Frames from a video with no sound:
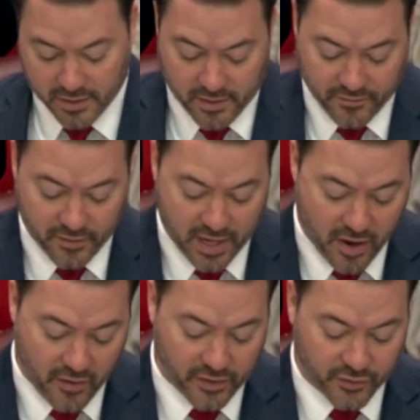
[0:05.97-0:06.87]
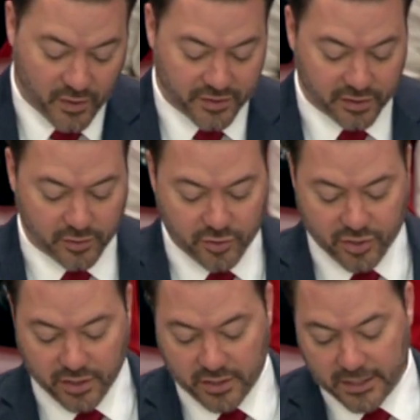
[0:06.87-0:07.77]
for carrying this
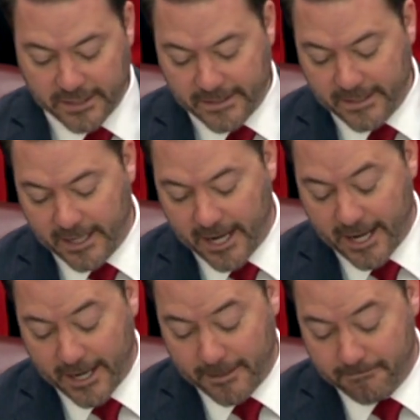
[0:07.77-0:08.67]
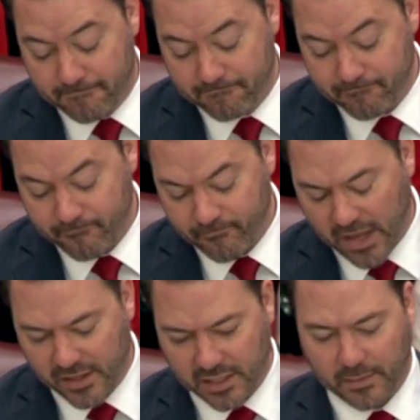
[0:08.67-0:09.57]
resolution.
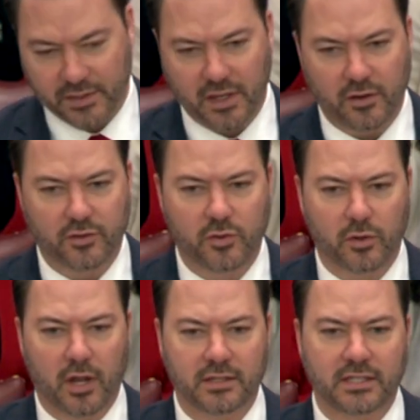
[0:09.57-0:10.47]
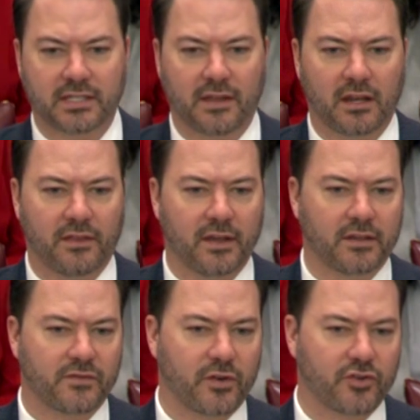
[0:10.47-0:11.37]
Something Senator Stewart Cousins said that I think
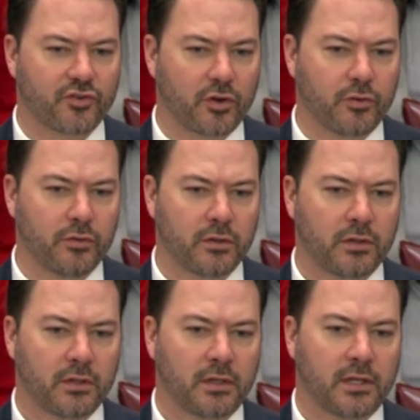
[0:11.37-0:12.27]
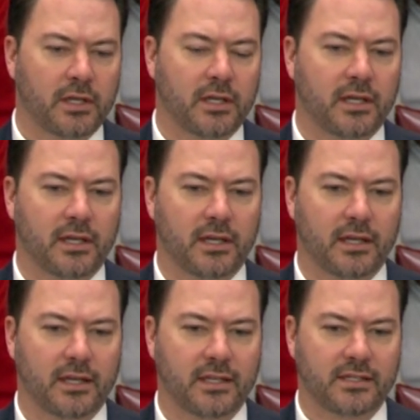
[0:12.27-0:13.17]
is very true
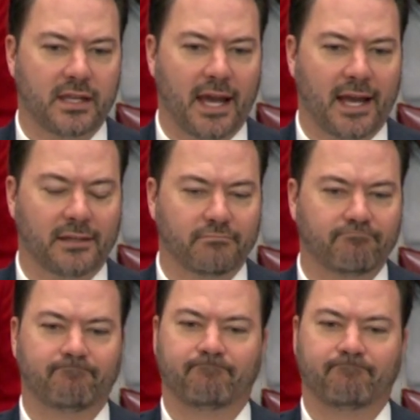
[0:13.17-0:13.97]
is that